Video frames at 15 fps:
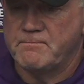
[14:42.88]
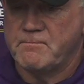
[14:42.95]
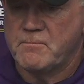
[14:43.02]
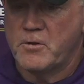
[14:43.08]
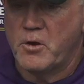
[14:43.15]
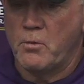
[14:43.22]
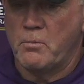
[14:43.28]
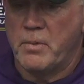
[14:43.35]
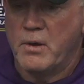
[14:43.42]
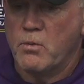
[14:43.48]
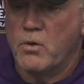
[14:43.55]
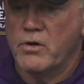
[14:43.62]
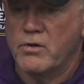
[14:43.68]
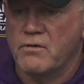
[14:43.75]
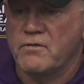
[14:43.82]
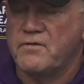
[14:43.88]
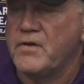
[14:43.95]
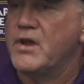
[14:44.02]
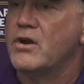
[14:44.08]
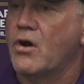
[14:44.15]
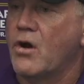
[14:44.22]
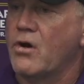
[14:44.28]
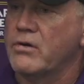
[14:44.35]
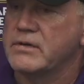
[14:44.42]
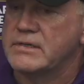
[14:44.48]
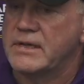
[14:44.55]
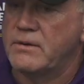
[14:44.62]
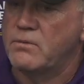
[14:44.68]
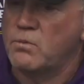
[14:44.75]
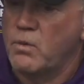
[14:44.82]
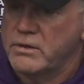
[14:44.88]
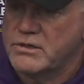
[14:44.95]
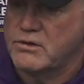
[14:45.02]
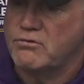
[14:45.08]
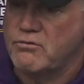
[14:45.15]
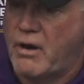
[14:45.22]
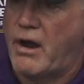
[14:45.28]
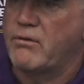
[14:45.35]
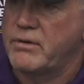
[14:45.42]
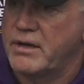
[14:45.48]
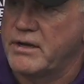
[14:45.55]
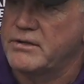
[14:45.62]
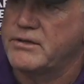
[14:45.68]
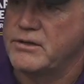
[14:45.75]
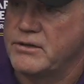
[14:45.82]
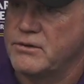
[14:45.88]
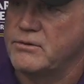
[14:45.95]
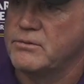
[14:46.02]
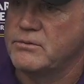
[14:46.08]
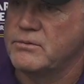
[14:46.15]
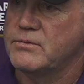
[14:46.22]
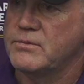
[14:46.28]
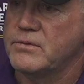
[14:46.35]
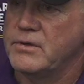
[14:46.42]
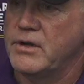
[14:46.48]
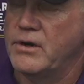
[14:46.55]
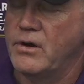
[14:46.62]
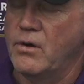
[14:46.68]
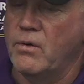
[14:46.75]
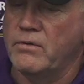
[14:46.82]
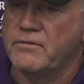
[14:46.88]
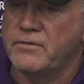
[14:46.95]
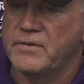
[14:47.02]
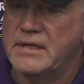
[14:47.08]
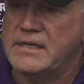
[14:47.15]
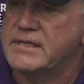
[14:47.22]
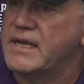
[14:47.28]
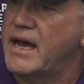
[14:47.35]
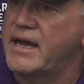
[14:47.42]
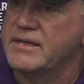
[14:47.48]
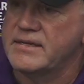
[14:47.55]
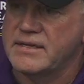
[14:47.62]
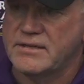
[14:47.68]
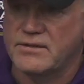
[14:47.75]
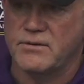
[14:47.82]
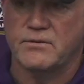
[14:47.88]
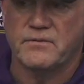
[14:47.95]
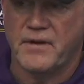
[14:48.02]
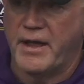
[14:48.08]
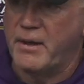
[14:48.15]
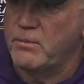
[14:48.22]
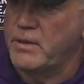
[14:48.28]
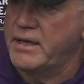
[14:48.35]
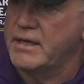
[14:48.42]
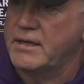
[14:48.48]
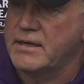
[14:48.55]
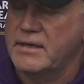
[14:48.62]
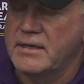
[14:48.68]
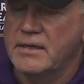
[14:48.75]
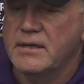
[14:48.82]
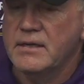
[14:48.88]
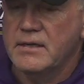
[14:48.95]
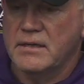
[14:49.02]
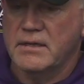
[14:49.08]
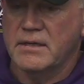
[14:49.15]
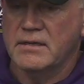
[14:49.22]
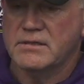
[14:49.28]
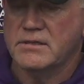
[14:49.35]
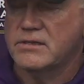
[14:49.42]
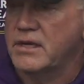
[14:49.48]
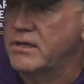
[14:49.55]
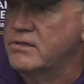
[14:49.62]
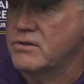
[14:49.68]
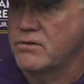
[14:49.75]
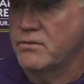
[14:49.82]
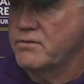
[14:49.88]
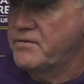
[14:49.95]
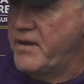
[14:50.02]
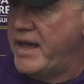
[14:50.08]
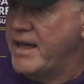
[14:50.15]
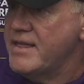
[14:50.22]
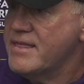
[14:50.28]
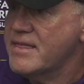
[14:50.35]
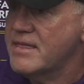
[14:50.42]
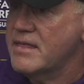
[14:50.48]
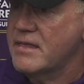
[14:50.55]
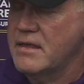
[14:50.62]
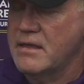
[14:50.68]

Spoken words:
you know, be where your feet are, is that what's grounding to you, you know? And for these guys, it's their family, it's their faith.